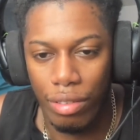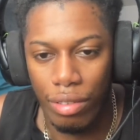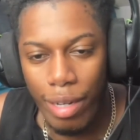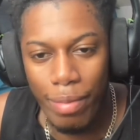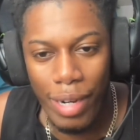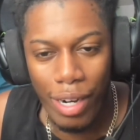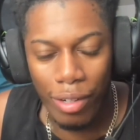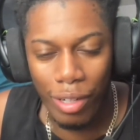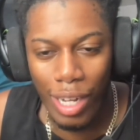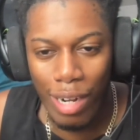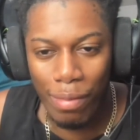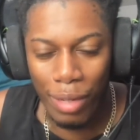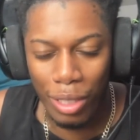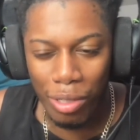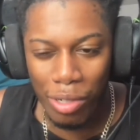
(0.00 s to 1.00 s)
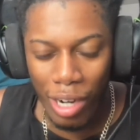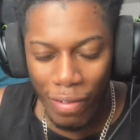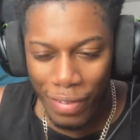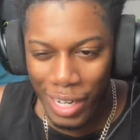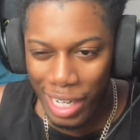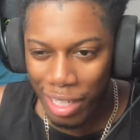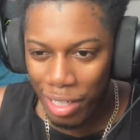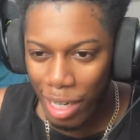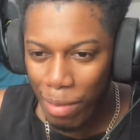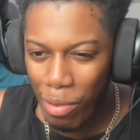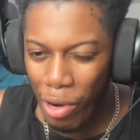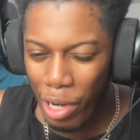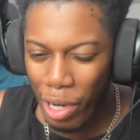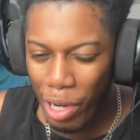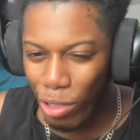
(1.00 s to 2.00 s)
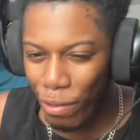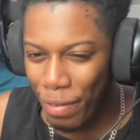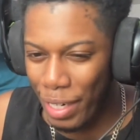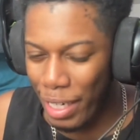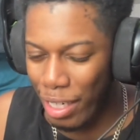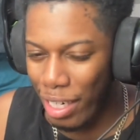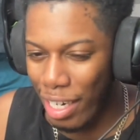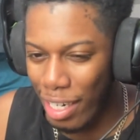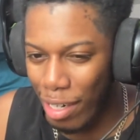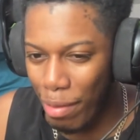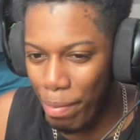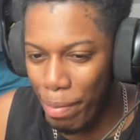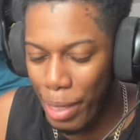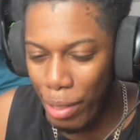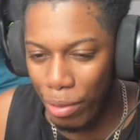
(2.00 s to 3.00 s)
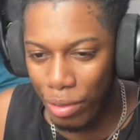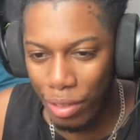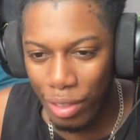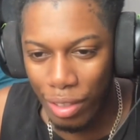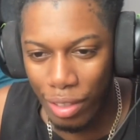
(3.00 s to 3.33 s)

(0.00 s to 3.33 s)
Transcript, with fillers: I'm not gonna lie, muscle definition, that boy Thorfinn is kind of built.